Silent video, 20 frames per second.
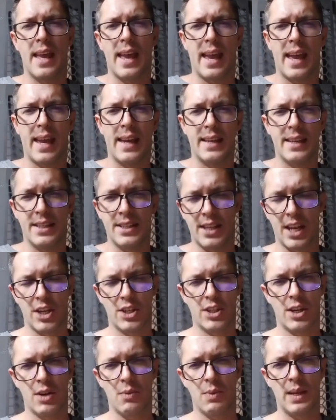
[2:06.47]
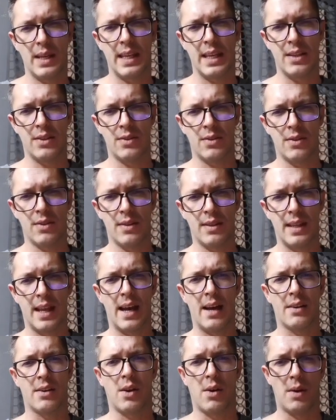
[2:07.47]
and essentially we need to
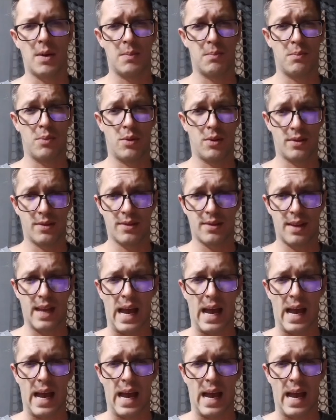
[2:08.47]
now go and put